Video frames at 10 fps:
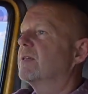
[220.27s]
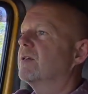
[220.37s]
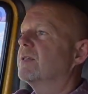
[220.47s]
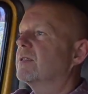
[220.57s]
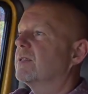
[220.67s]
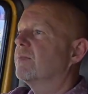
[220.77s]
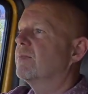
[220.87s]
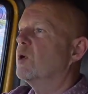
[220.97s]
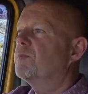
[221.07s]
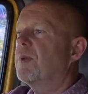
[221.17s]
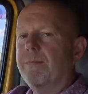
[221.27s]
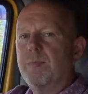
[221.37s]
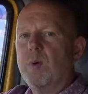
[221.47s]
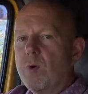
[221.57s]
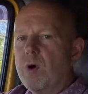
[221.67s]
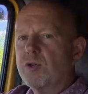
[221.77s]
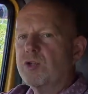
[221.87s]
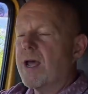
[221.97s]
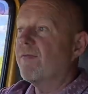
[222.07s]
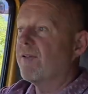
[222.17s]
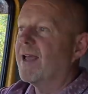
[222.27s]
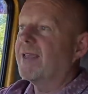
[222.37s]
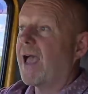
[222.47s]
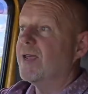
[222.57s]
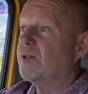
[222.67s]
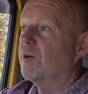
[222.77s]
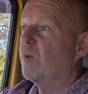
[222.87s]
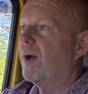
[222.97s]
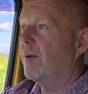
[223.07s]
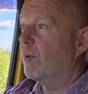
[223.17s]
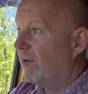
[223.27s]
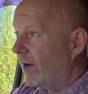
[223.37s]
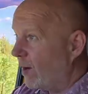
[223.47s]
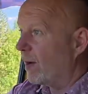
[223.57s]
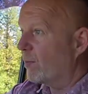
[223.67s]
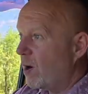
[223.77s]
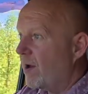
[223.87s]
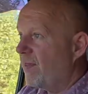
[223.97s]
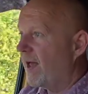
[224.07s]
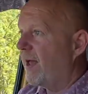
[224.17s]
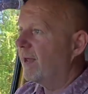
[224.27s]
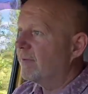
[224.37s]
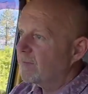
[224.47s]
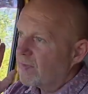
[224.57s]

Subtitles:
Because most people won't drive like I do, where I'm going, right, well, I'm going there,